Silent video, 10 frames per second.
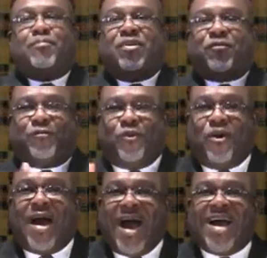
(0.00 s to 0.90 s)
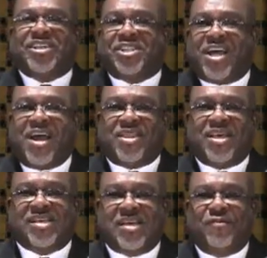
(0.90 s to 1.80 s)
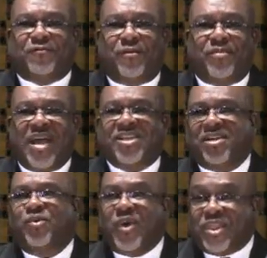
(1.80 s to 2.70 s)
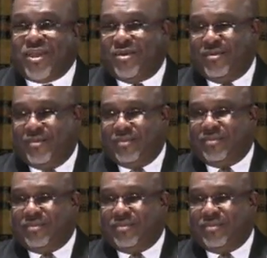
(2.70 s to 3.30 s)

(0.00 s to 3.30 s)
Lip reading: Before I share this information with you,